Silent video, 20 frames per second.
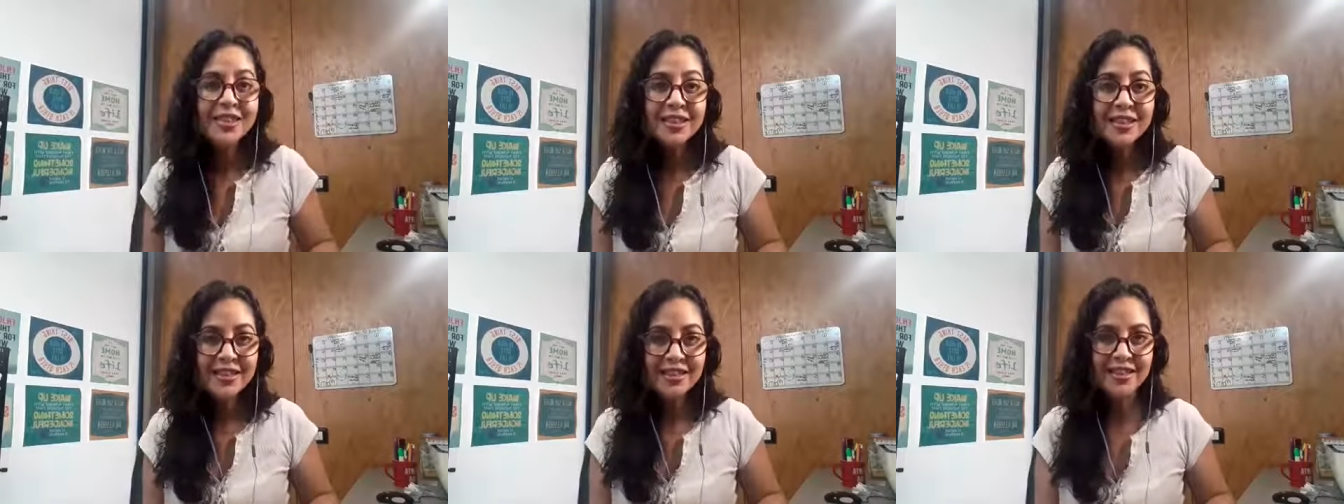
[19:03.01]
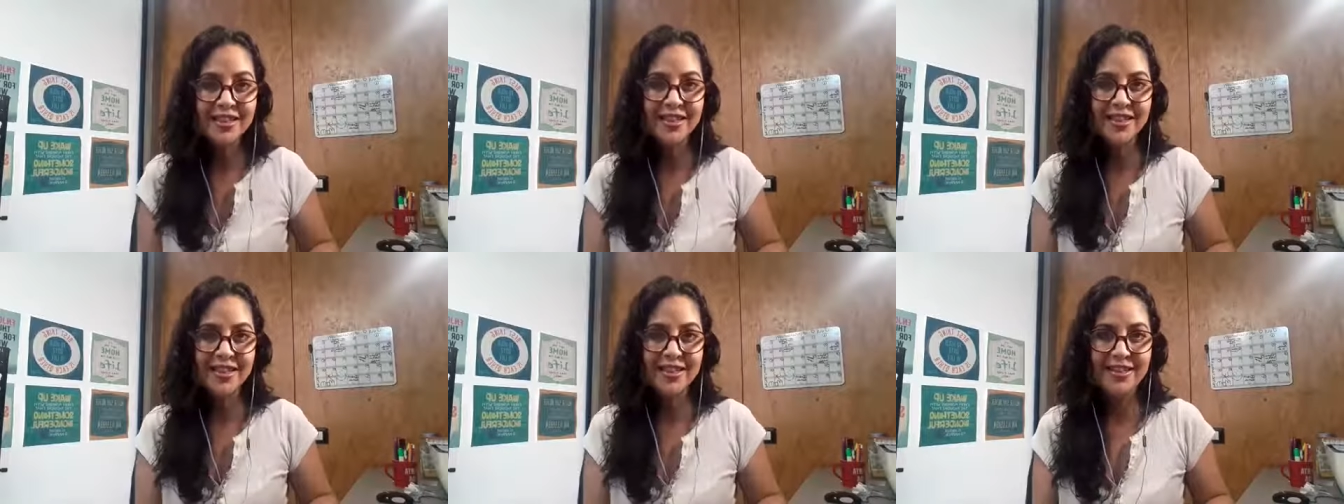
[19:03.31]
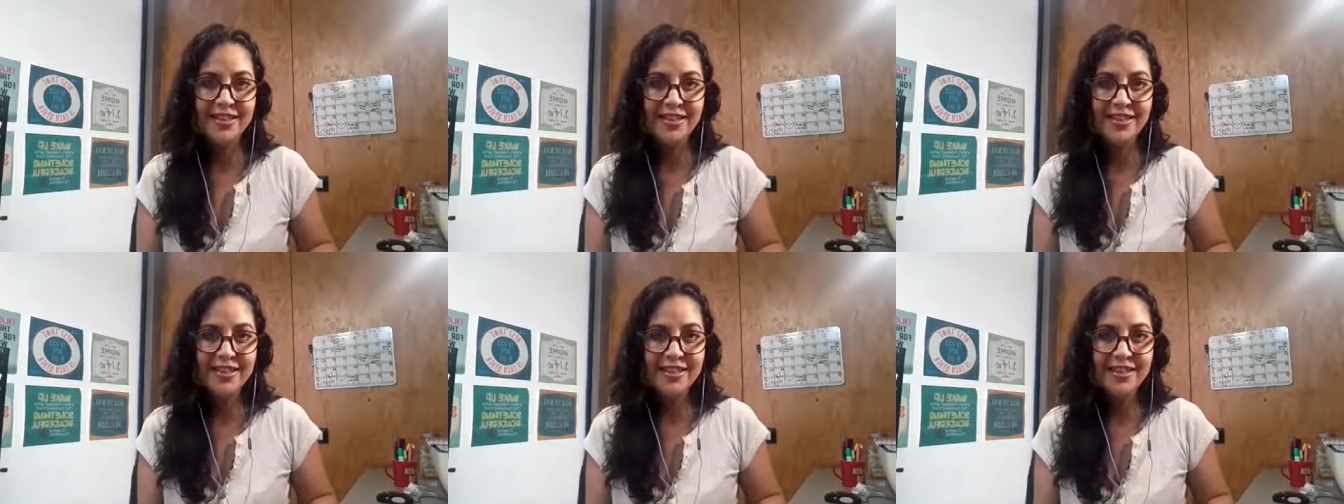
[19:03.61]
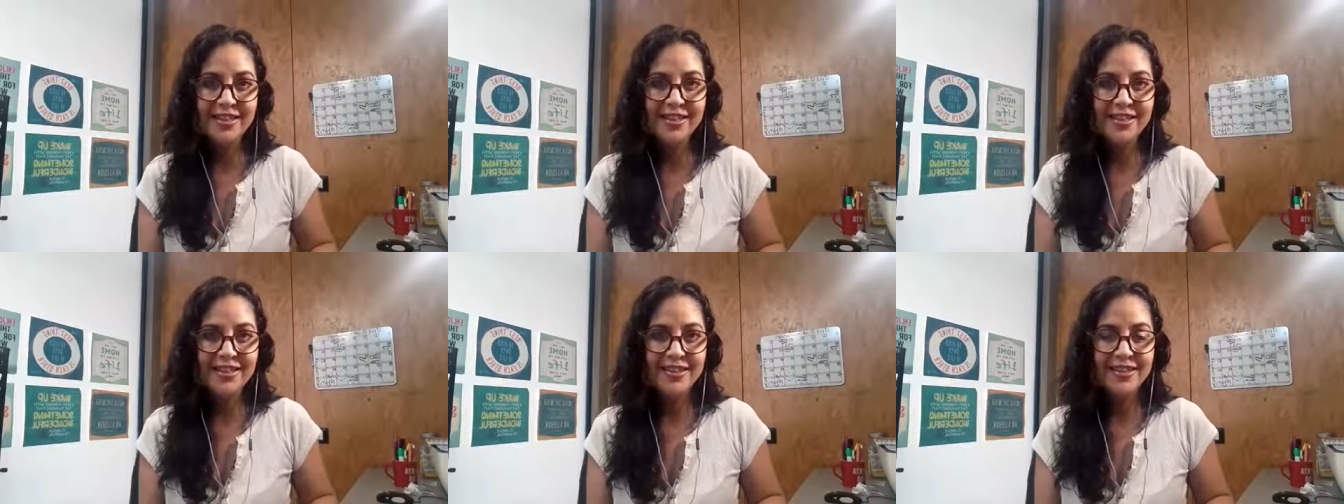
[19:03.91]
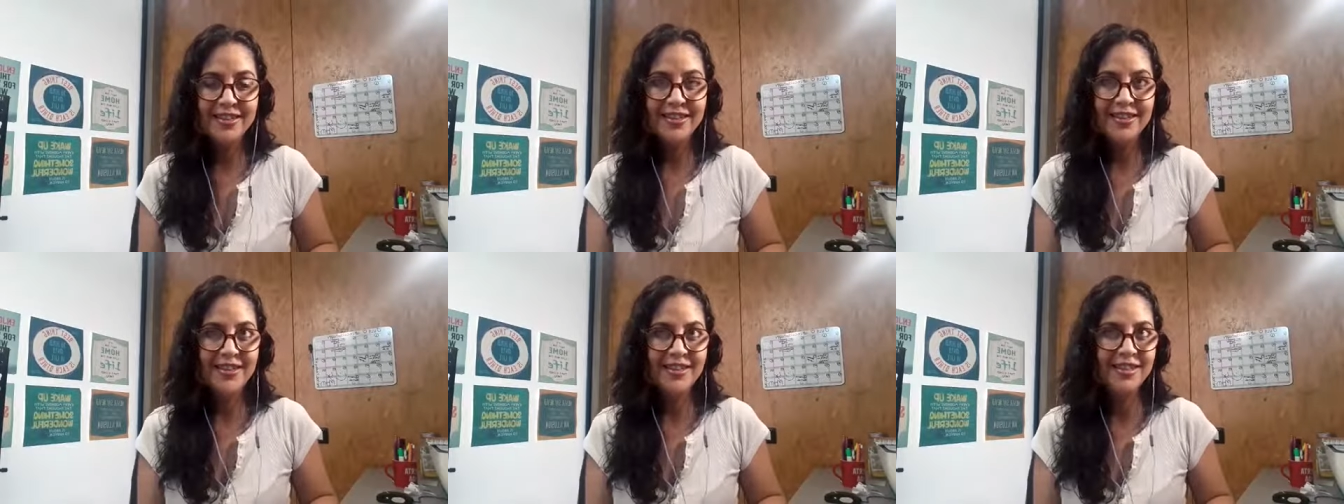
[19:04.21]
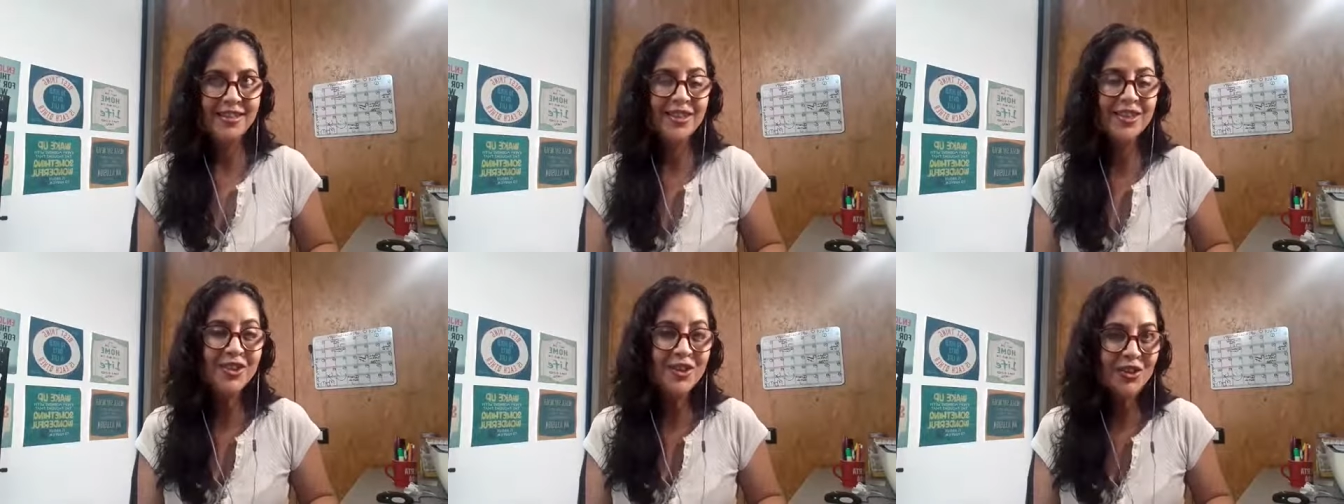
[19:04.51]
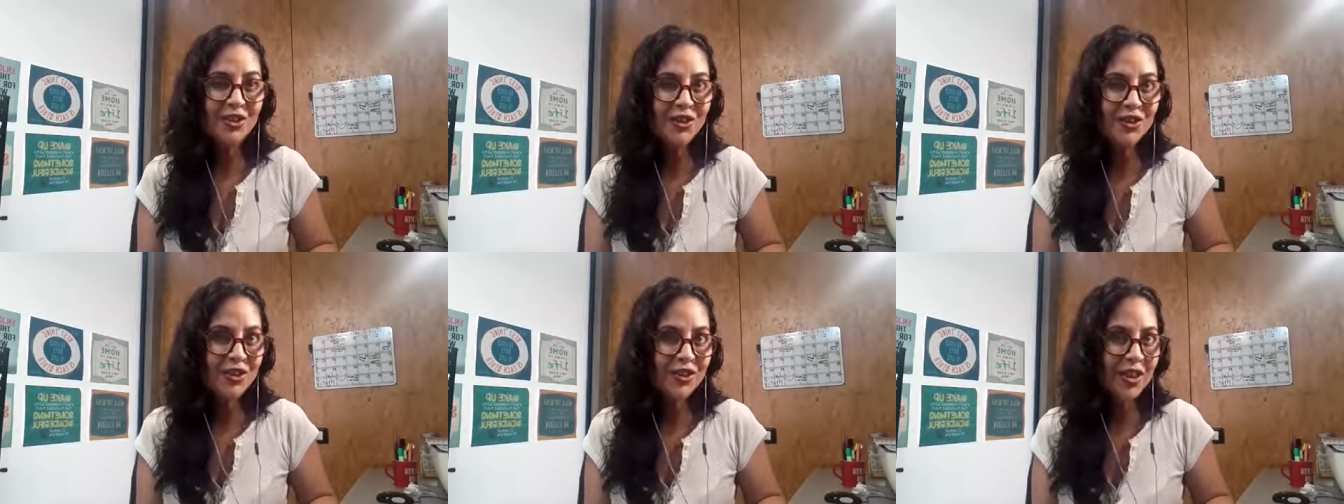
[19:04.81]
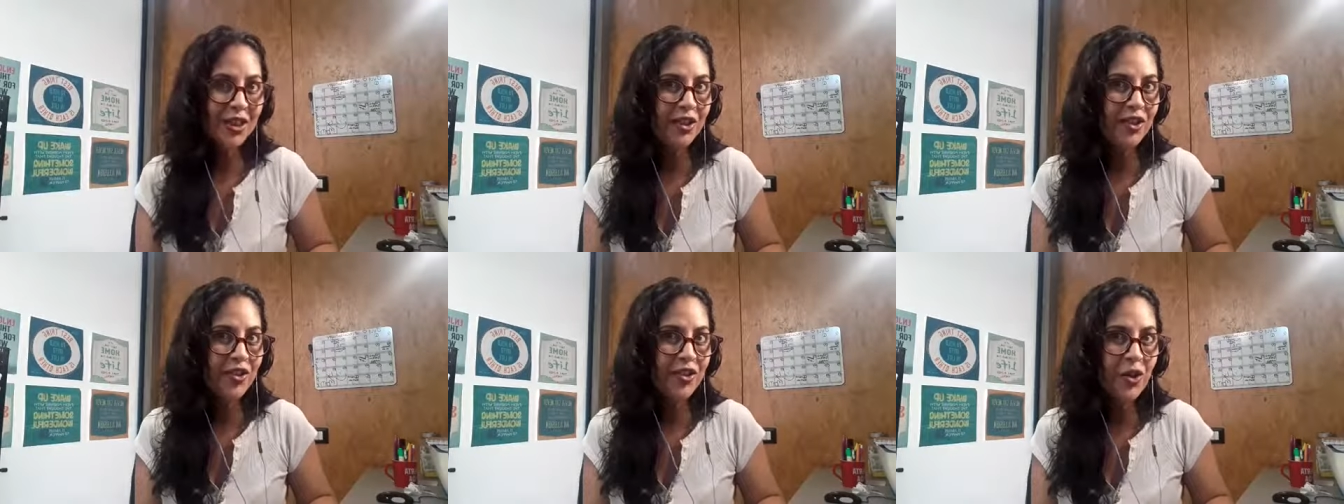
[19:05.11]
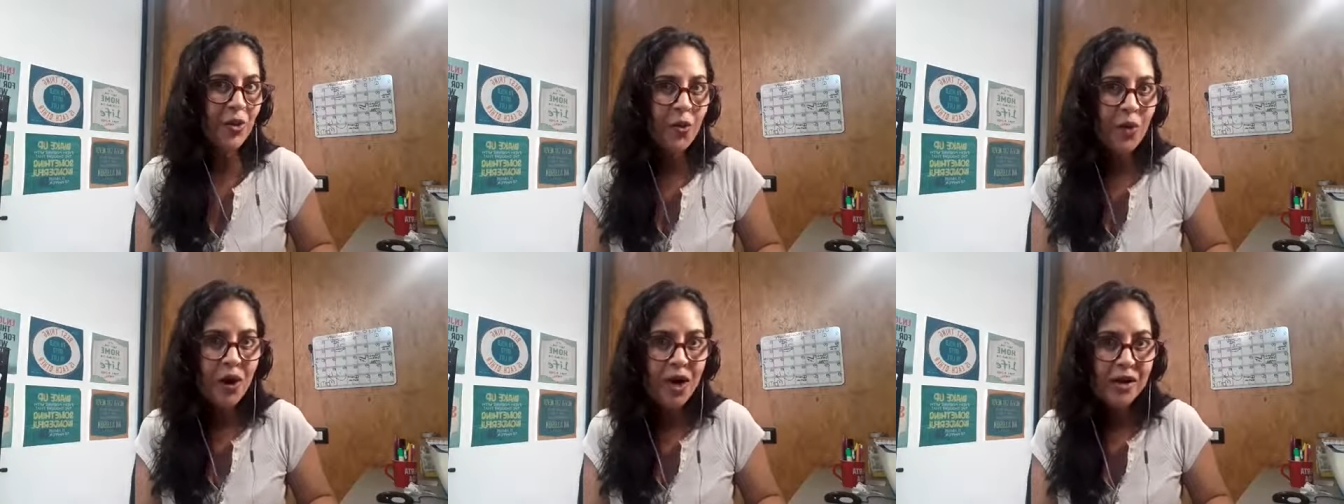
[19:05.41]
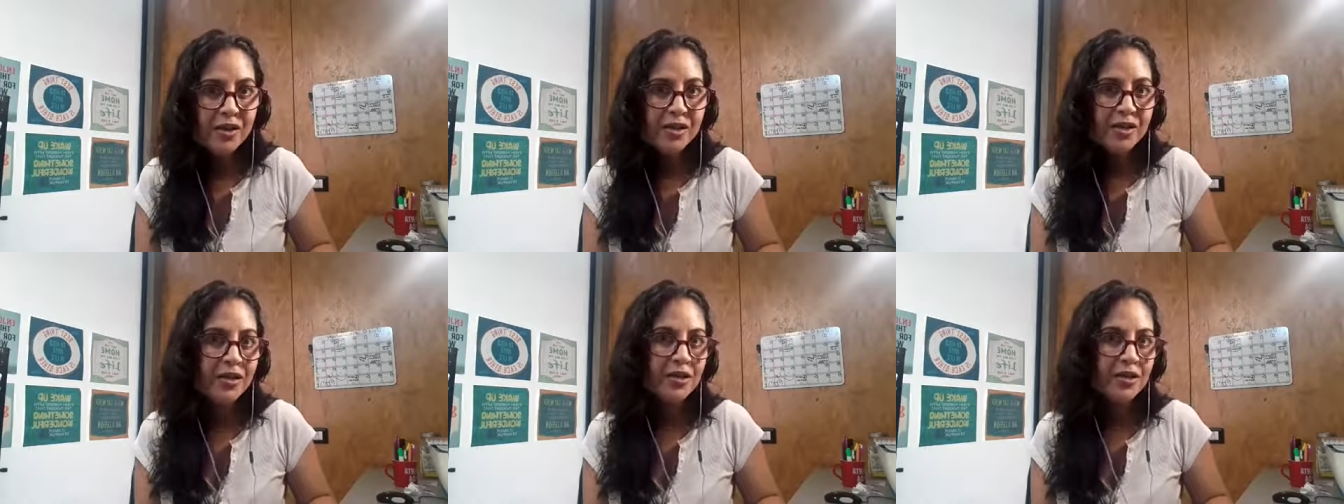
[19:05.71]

energy is going to say, you know what?